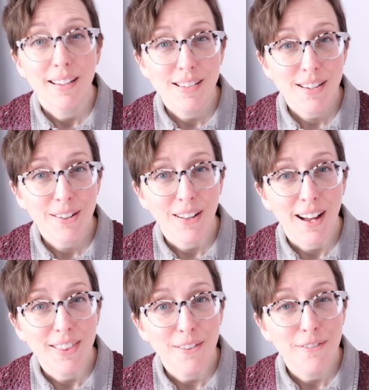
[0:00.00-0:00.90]
Until
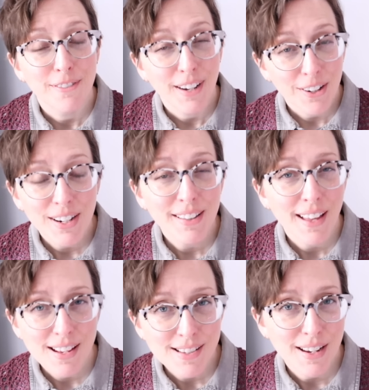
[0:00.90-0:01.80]
on the very
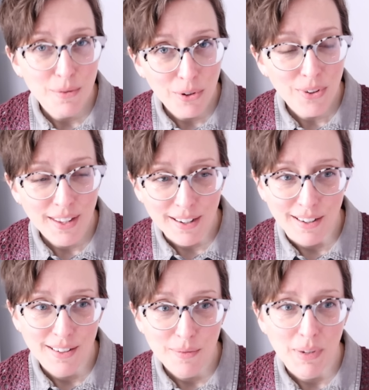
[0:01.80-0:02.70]
last night we were
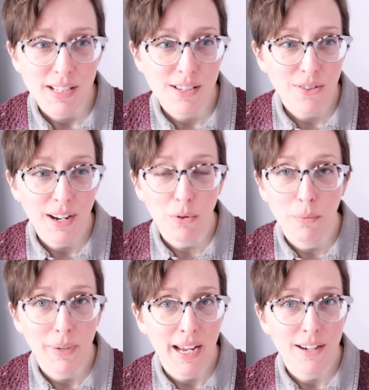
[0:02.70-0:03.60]
there, my sister and I were
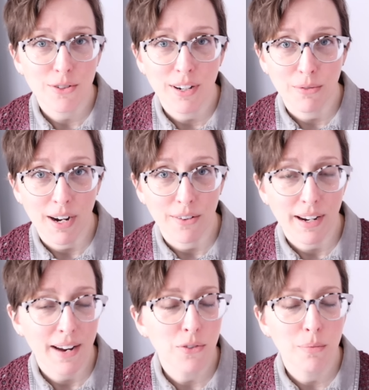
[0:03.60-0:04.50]
meandering around.
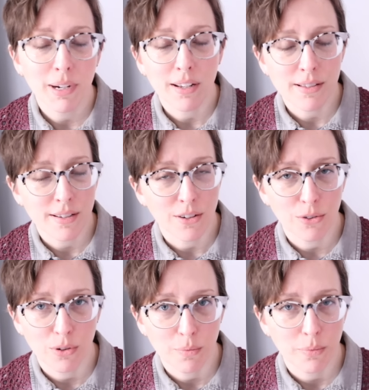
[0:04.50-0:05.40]
Everybody else in our
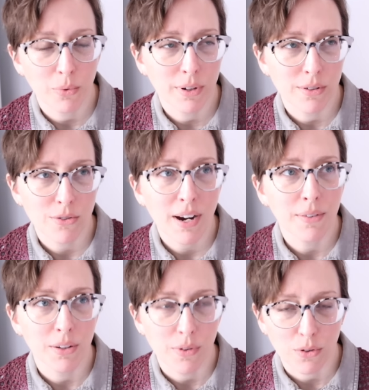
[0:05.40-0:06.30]
group, we were
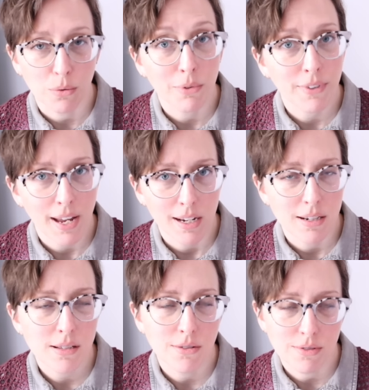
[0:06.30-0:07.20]
traveling with a group of eight,
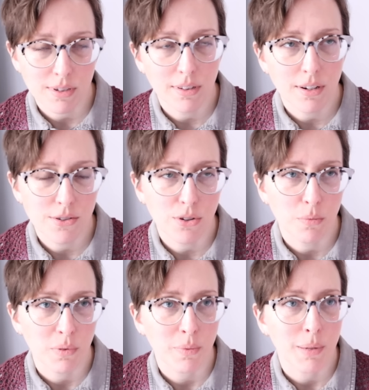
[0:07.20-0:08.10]
so it was a large
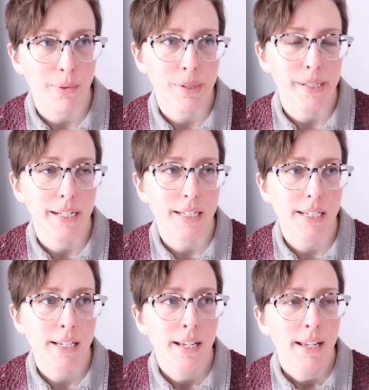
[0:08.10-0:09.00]
group of people, and